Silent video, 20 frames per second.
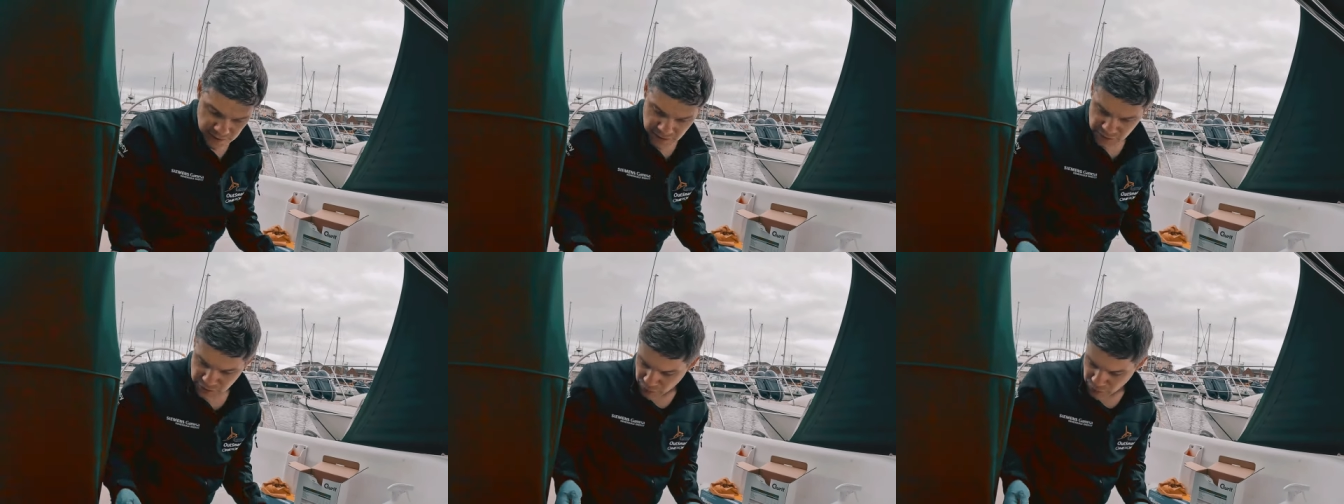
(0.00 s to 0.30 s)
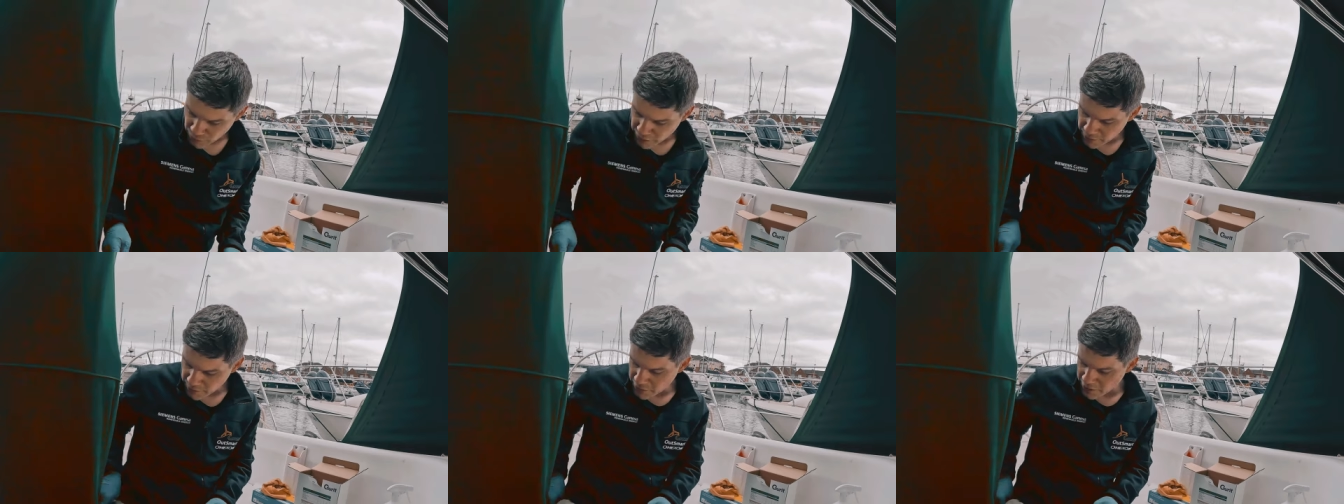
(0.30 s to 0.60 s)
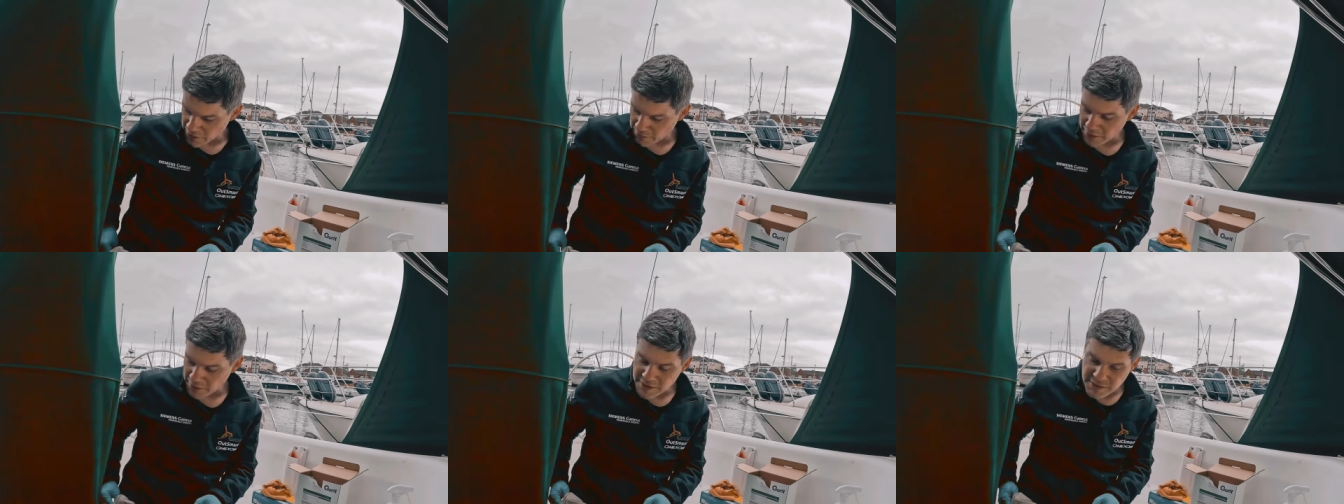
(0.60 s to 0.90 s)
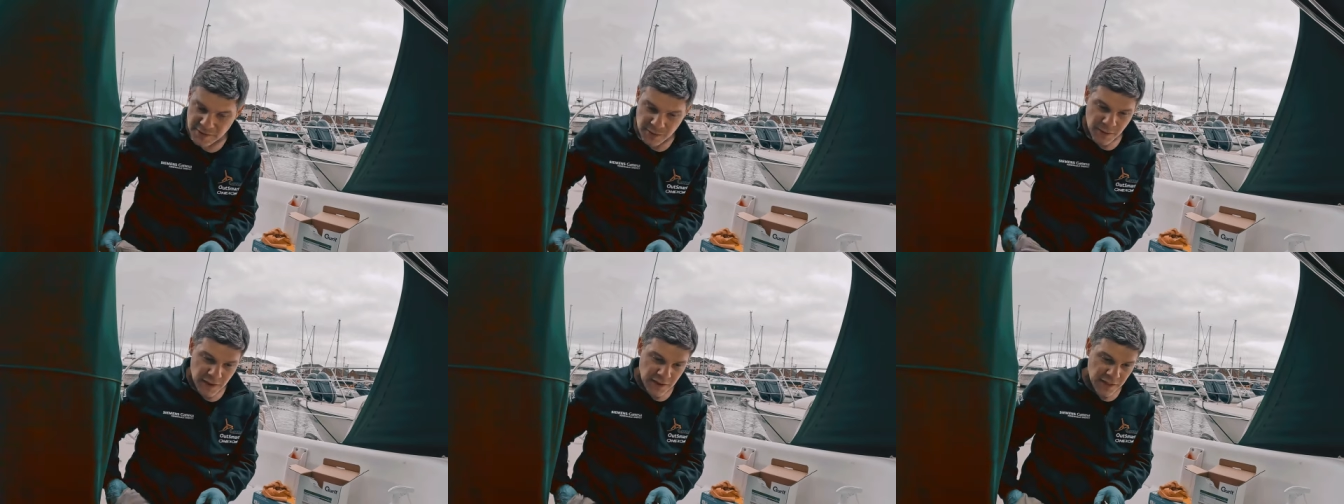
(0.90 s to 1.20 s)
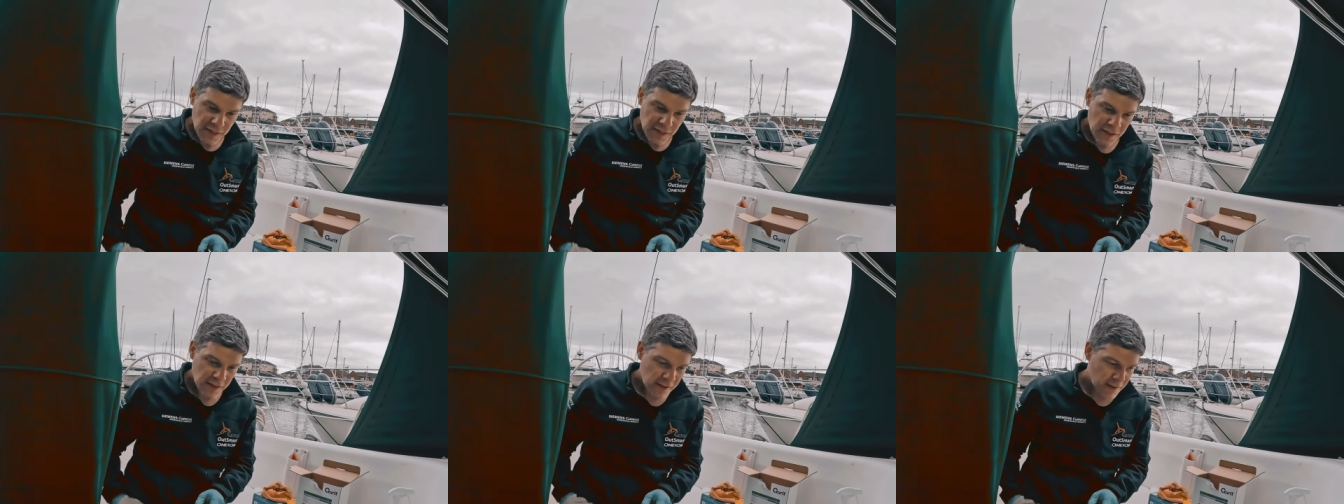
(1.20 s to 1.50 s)
So what are we going to mix it
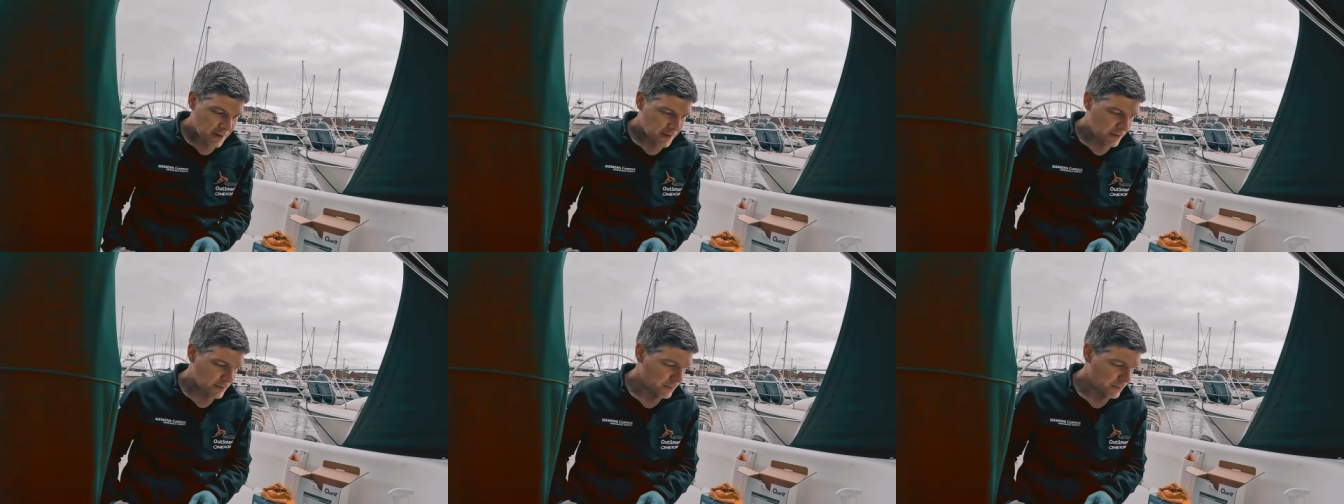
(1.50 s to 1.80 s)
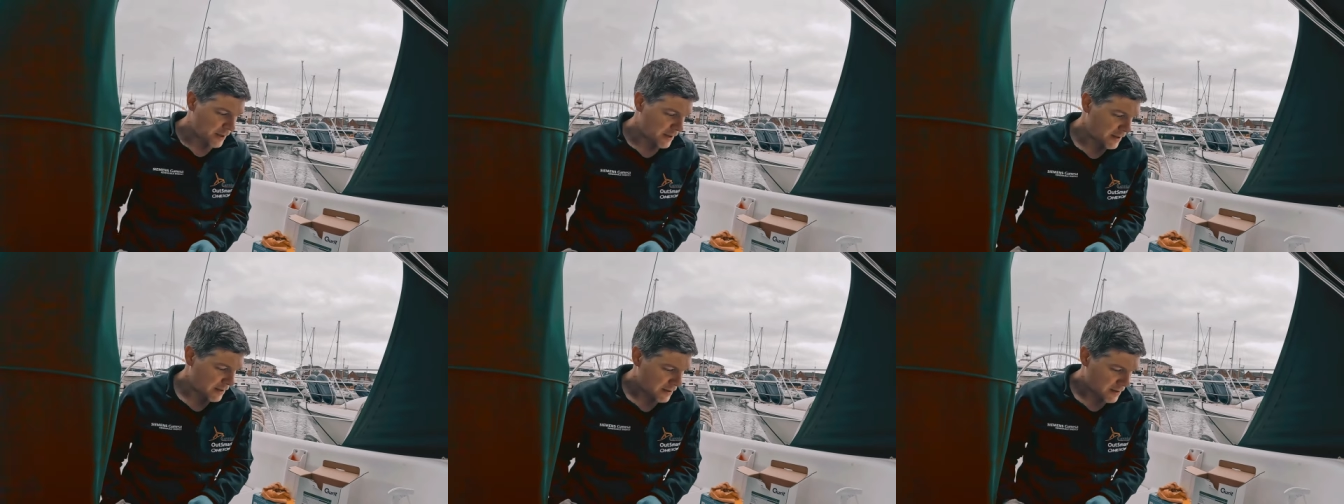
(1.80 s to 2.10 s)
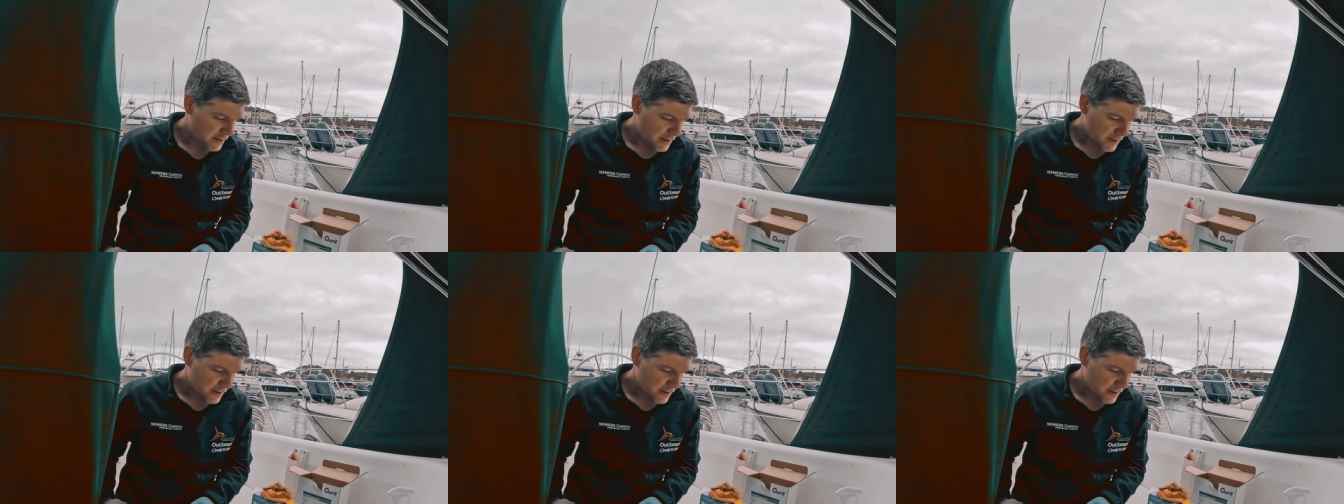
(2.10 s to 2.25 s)
with? Well,